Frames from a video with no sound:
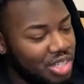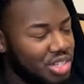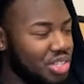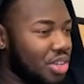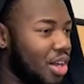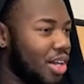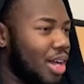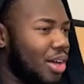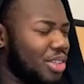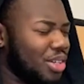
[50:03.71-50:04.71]
She's gone
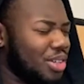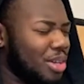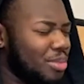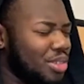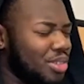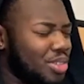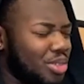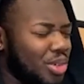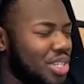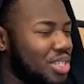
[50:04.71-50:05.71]
now. I think her name was
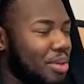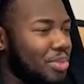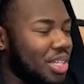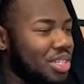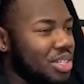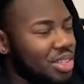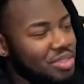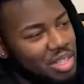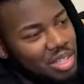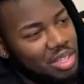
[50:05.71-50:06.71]
Grace something. She
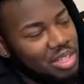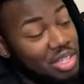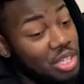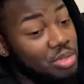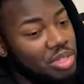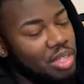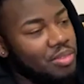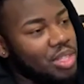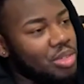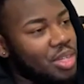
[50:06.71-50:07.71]
used to
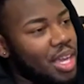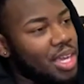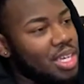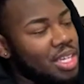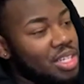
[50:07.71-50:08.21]
live in the UK.